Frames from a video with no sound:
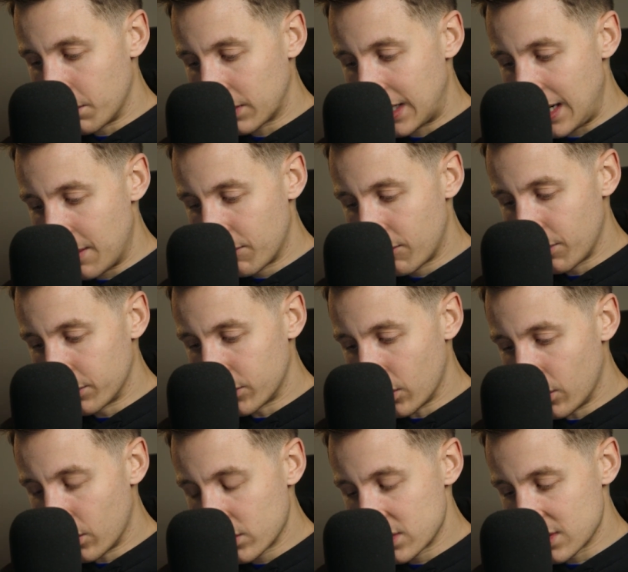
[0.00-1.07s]
came from
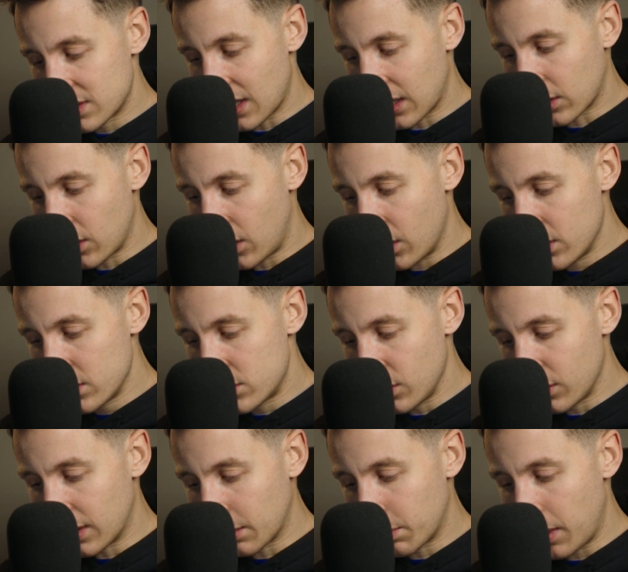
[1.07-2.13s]
dogs instead of cows, do
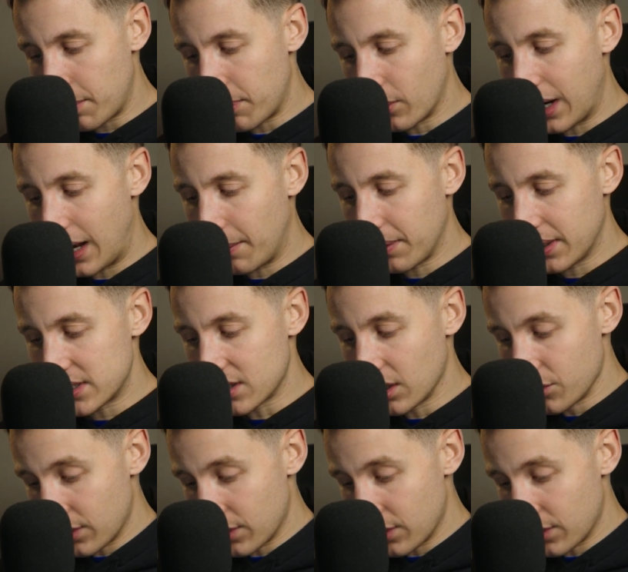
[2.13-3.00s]
you think people would happily still